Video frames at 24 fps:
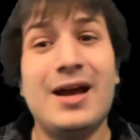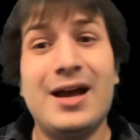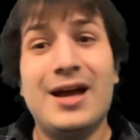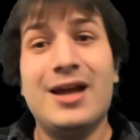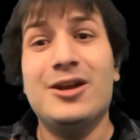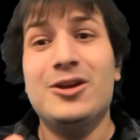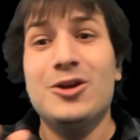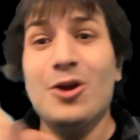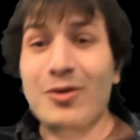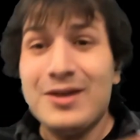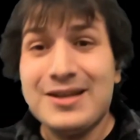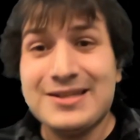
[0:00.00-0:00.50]

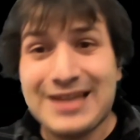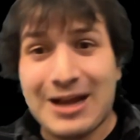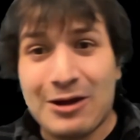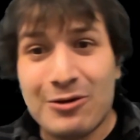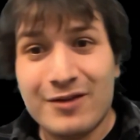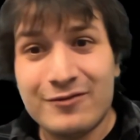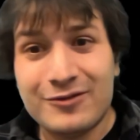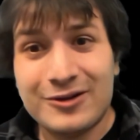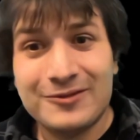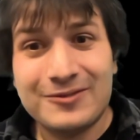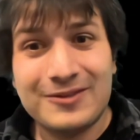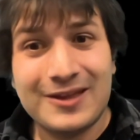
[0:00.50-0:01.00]
Notice,
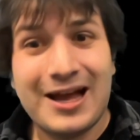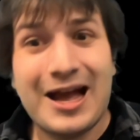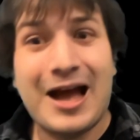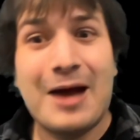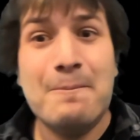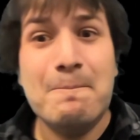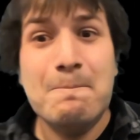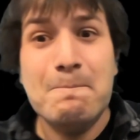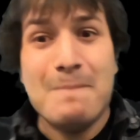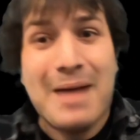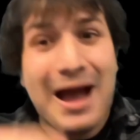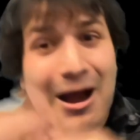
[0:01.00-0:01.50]
however, the
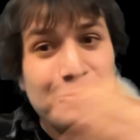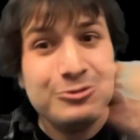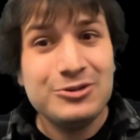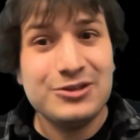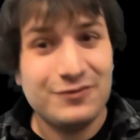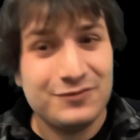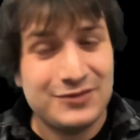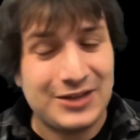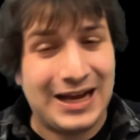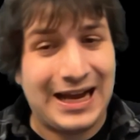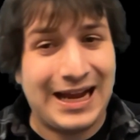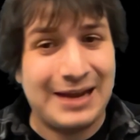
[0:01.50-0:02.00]
amount of
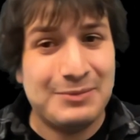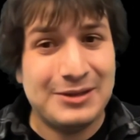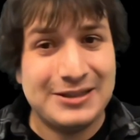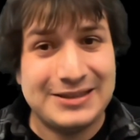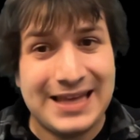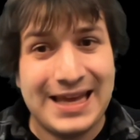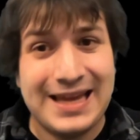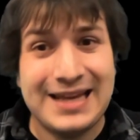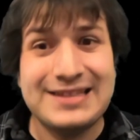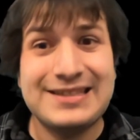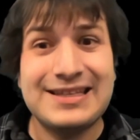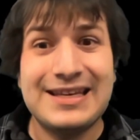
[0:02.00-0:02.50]
time it
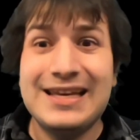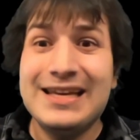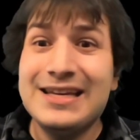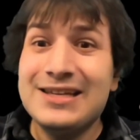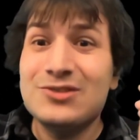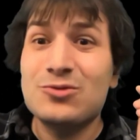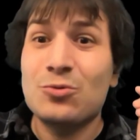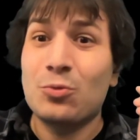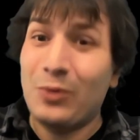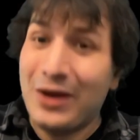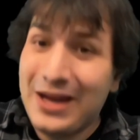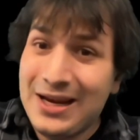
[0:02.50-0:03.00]
takes is
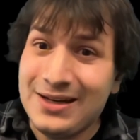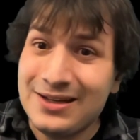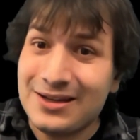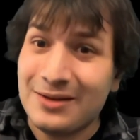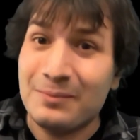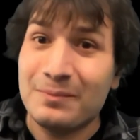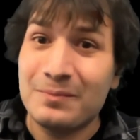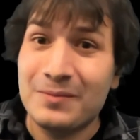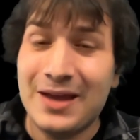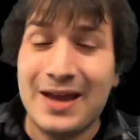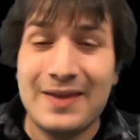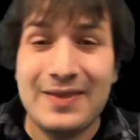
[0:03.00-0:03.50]
random,
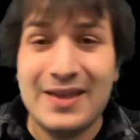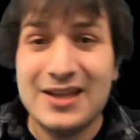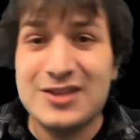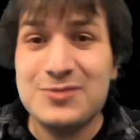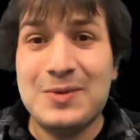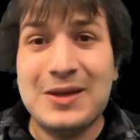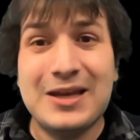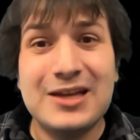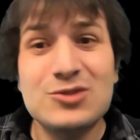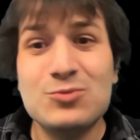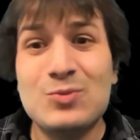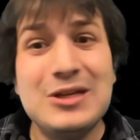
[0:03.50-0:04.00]
and that's
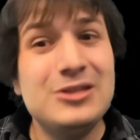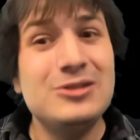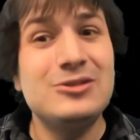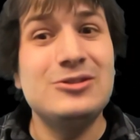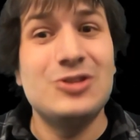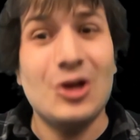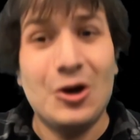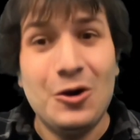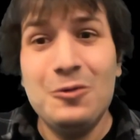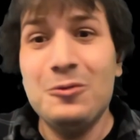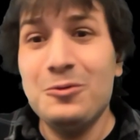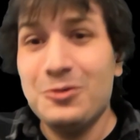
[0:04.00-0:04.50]
because we
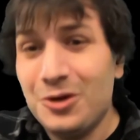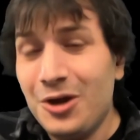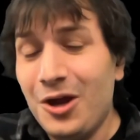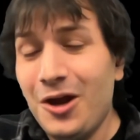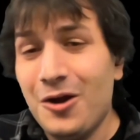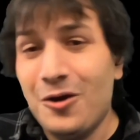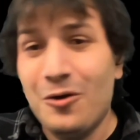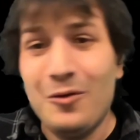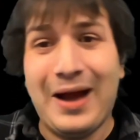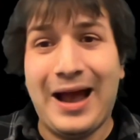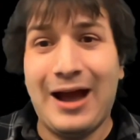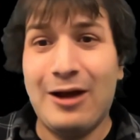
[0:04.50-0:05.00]
don't
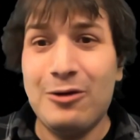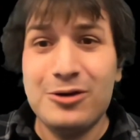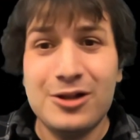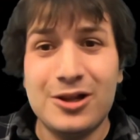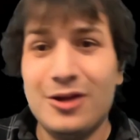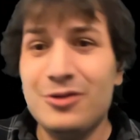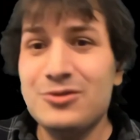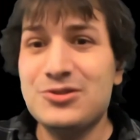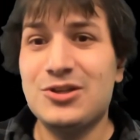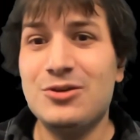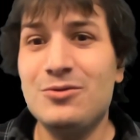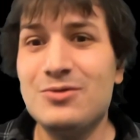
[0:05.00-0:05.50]
know how
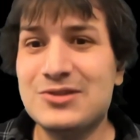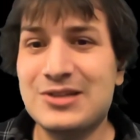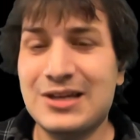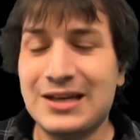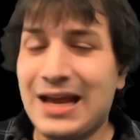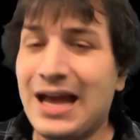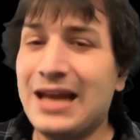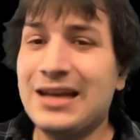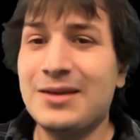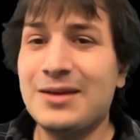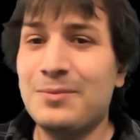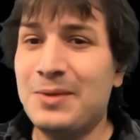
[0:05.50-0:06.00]
close u is going to
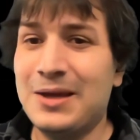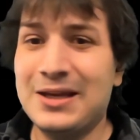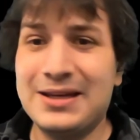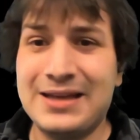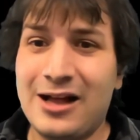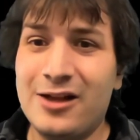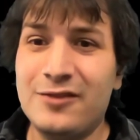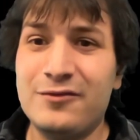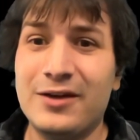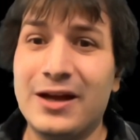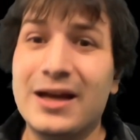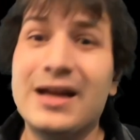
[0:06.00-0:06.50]
end up being to
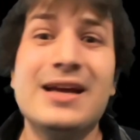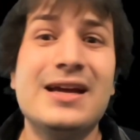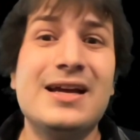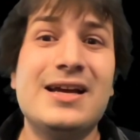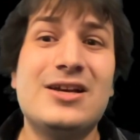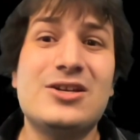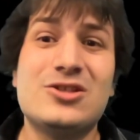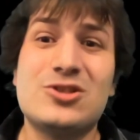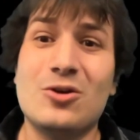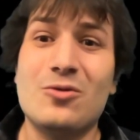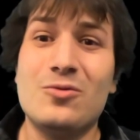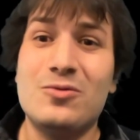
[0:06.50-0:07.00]
alpha.
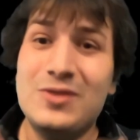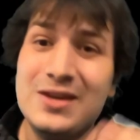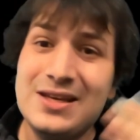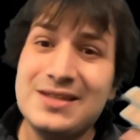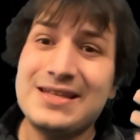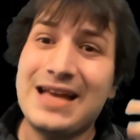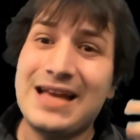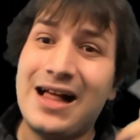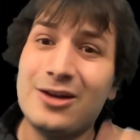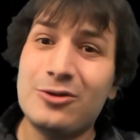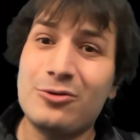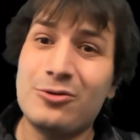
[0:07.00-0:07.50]
So this
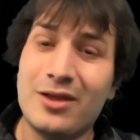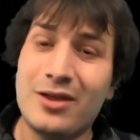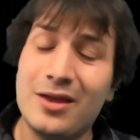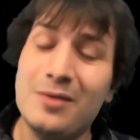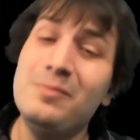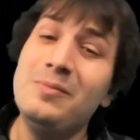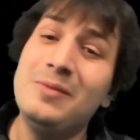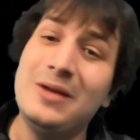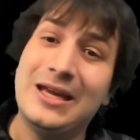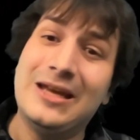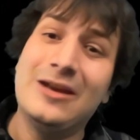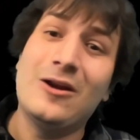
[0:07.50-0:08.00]
algorithm,
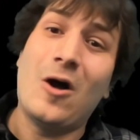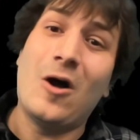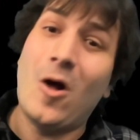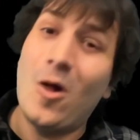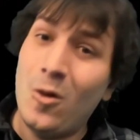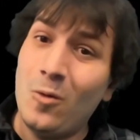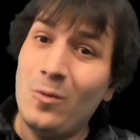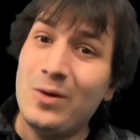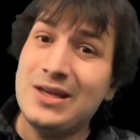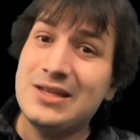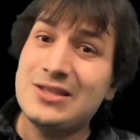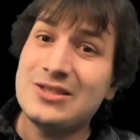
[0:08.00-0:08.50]
it
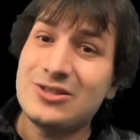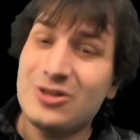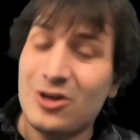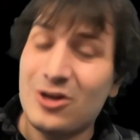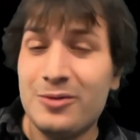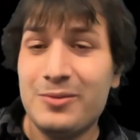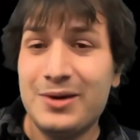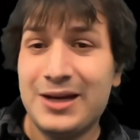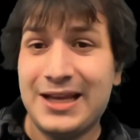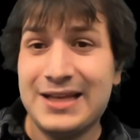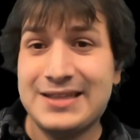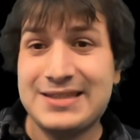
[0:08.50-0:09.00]
always
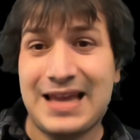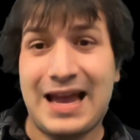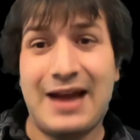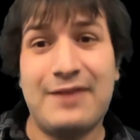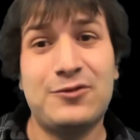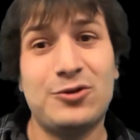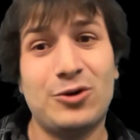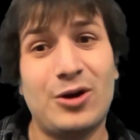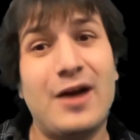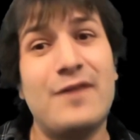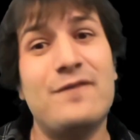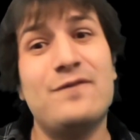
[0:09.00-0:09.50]
terminates
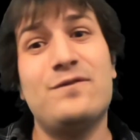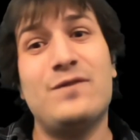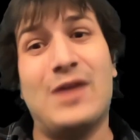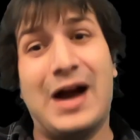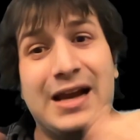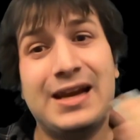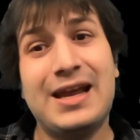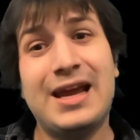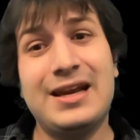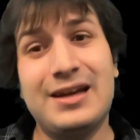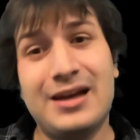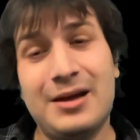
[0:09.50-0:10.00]
after a
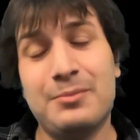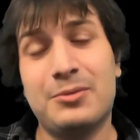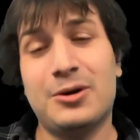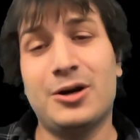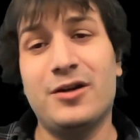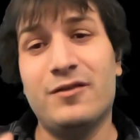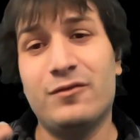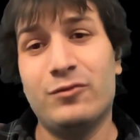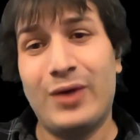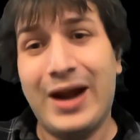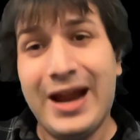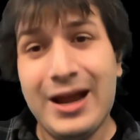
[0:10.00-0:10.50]
finite number
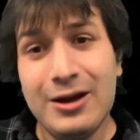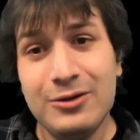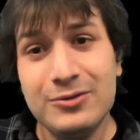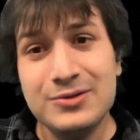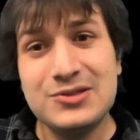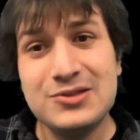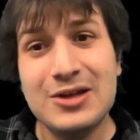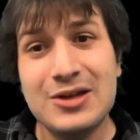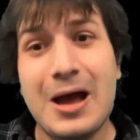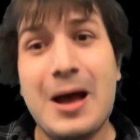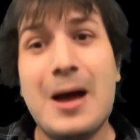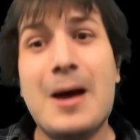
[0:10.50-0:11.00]
of rounds,
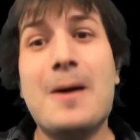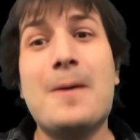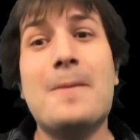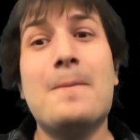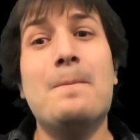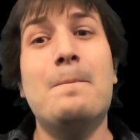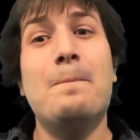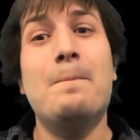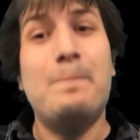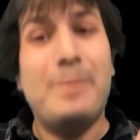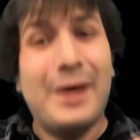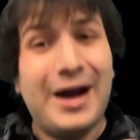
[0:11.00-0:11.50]

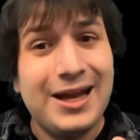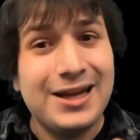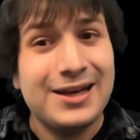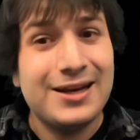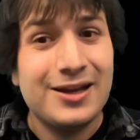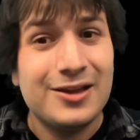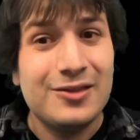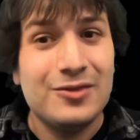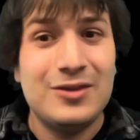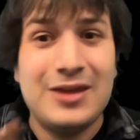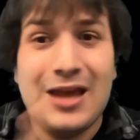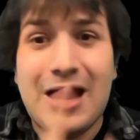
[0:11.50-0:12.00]
but
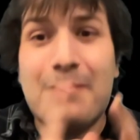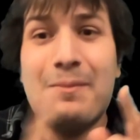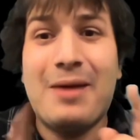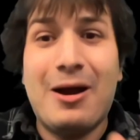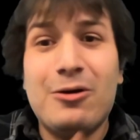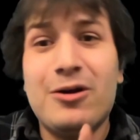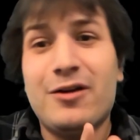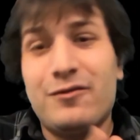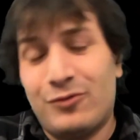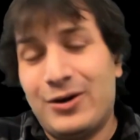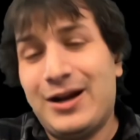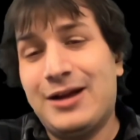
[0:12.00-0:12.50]
the amount
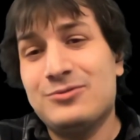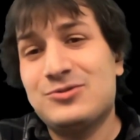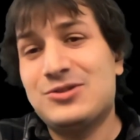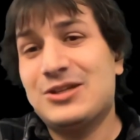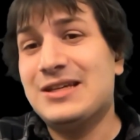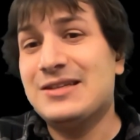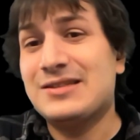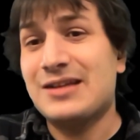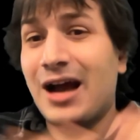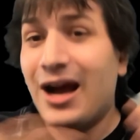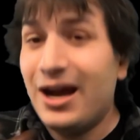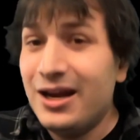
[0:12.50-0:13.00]
of rounds
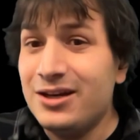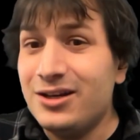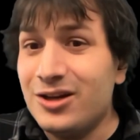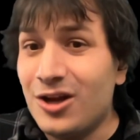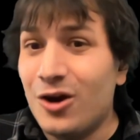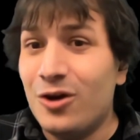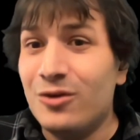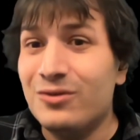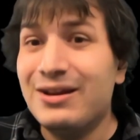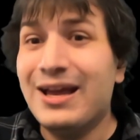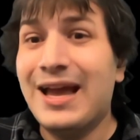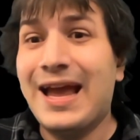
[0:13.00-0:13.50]
is
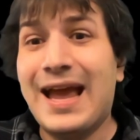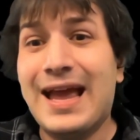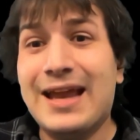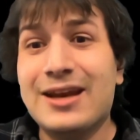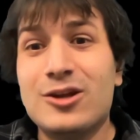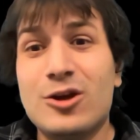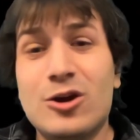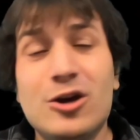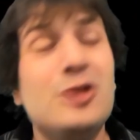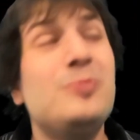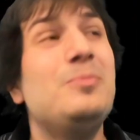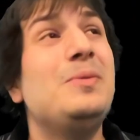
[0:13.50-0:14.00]
unknown and
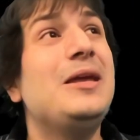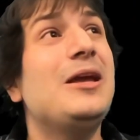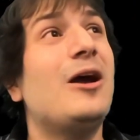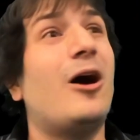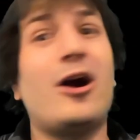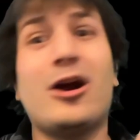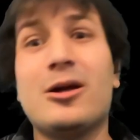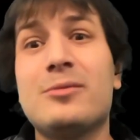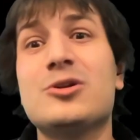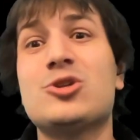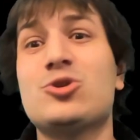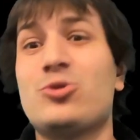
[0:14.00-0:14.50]
could be
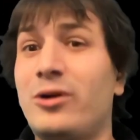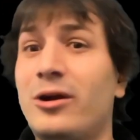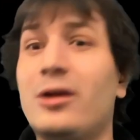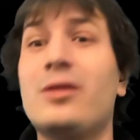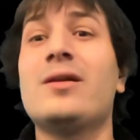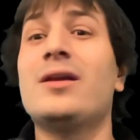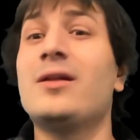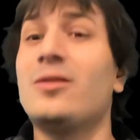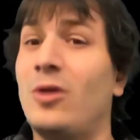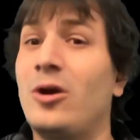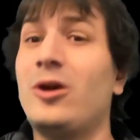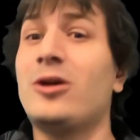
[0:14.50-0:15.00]

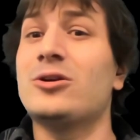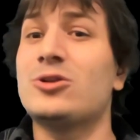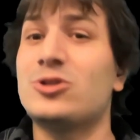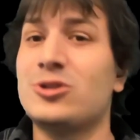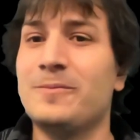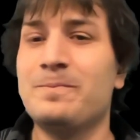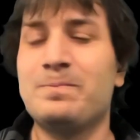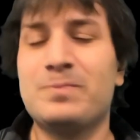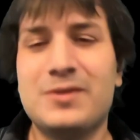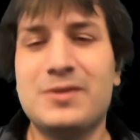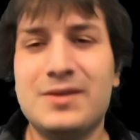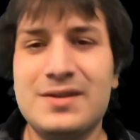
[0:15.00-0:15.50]
arbitrarily large.
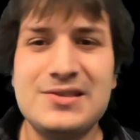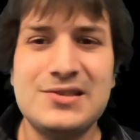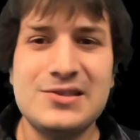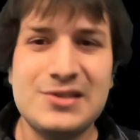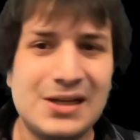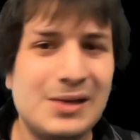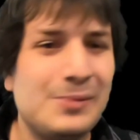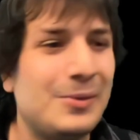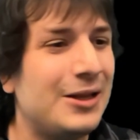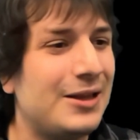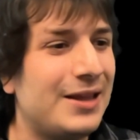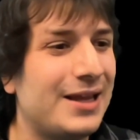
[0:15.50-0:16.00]
This is a
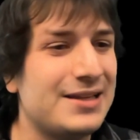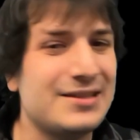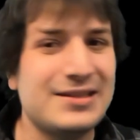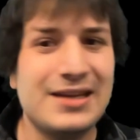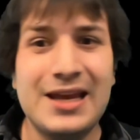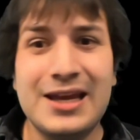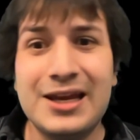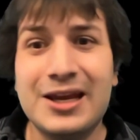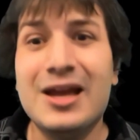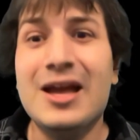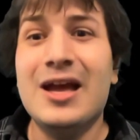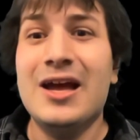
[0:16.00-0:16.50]
little bit like
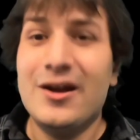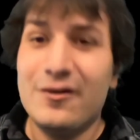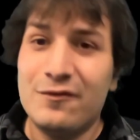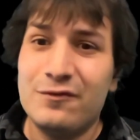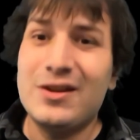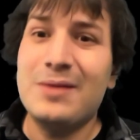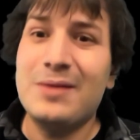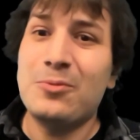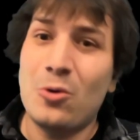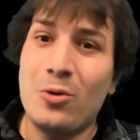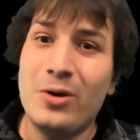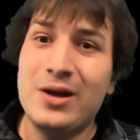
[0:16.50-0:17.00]
saying
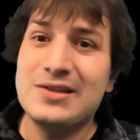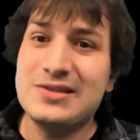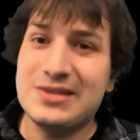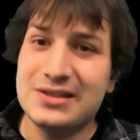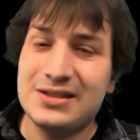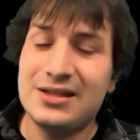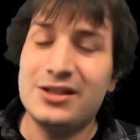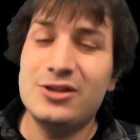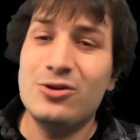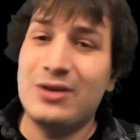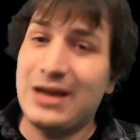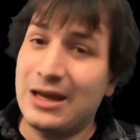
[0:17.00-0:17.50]
flip coins
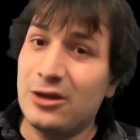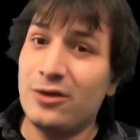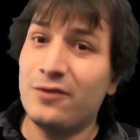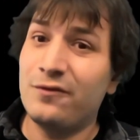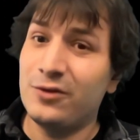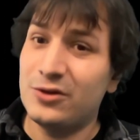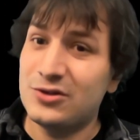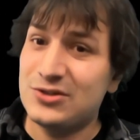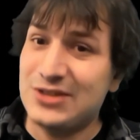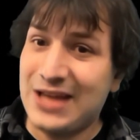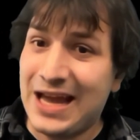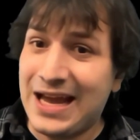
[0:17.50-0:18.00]
until you get your
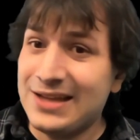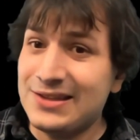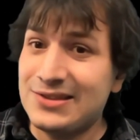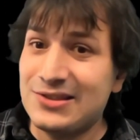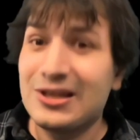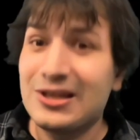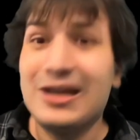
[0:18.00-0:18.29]
first heads.